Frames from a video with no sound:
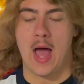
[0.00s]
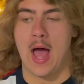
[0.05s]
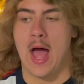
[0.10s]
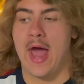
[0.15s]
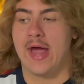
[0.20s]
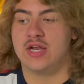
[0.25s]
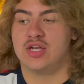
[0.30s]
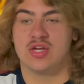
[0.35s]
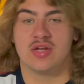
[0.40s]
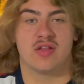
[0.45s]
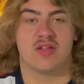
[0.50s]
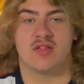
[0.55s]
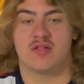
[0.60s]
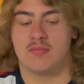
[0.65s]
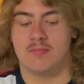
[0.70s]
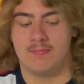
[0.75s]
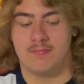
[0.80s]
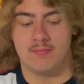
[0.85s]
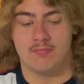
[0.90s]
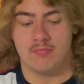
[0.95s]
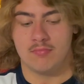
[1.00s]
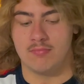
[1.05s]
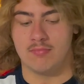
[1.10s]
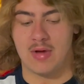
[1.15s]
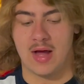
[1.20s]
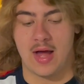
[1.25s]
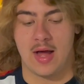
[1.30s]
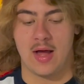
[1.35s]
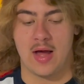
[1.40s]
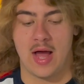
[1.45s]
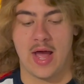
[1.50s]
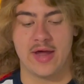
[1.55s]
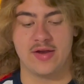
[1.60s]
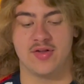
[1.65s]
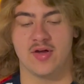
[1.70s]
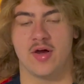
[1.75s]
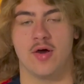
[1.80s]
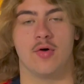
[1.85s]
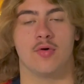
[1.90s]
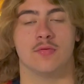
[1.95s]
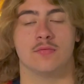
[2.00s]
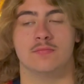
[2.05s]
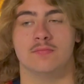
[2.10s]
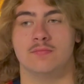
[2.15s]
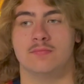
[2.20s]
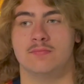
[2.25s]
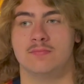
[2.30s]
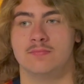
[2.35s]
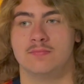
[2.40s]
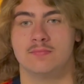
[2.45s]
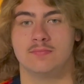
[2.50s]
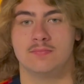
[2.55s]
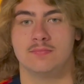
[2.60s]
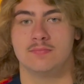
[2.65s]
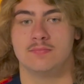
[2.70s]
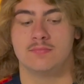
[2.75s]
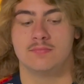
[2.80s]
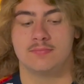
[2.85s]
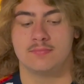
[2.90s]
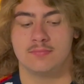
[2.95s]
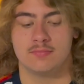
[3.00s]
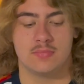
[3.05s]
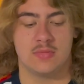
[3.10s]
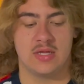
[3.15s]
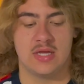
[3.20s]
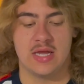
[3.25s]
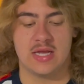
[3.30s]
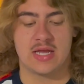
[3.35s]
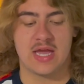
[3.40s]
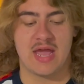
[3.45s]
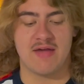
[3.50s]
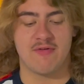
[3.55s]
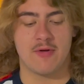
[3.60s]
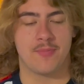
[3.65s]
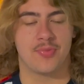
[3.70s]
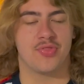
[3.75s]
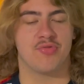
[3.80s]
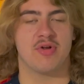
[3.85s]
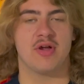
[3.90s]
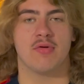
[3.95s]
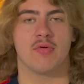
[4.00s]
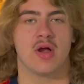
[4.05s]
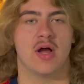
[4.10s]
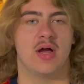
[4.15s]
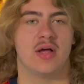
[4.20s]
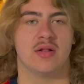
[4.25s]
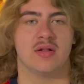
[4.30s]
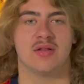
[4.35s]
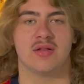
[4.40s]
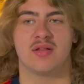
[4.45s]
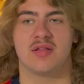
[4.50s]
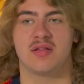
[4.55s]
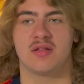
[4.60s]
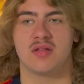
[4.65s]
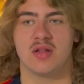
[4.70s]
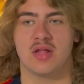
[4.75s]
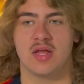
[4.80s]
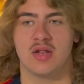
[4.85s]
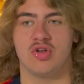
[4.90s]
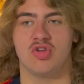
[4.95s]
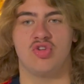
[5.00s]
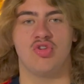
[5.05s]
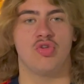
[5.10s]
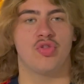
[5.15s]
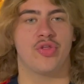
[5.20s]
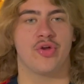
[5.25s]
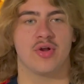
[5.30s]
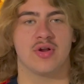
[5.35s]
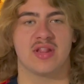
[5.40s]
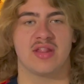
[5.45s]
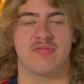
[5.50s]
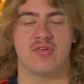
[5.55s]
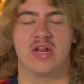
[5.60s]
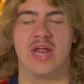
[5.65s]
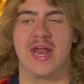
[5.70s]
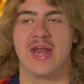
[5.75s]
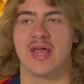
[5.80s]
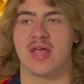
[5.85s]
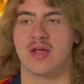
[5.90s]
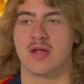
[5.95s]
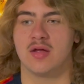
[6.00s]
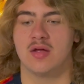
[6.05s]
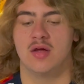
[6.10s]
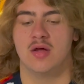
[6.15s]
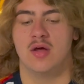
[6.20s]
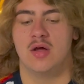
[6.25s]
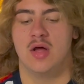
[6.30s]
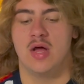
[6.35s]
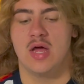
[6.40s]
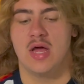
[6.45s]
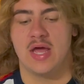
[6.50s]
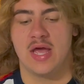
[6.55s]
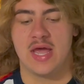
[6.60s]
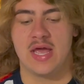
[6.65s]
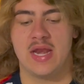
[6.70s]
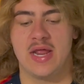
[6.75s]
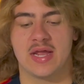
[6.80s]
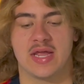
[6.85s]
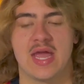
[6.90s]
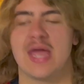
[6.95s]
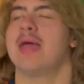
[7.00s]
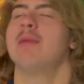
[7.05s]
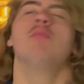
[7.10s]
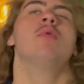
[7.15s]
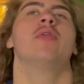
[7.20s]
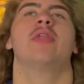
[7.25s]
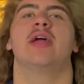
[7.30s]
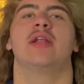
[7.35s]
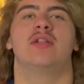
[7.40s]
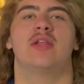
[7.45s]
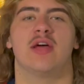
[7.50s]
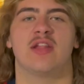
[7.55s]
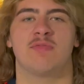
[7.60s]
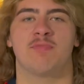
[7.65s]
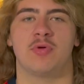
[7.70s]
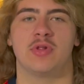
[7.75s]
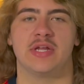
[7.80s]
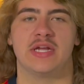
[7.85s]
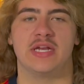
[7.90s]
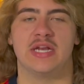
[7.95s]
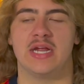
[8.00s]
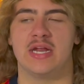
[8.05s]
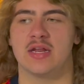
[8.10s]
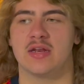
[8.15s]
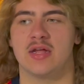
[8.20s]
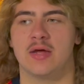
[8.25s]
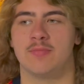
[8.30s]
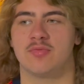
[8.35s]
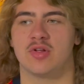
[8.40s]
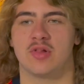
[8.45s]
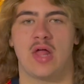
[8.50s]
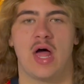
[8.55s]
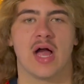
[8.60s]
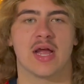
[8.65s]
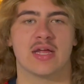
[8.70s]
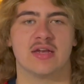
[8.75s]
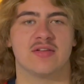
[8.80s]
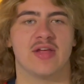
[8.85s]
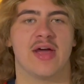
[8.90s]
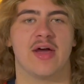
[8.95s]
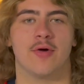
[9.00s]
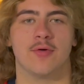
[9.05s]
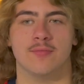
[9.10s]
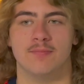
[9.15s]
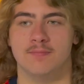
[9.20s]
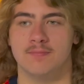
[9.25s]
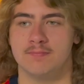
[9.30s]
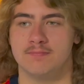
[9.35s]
I just, I don't. He gave up three runs in two thirds of an inning in a game where they desperately needed him to lock it down.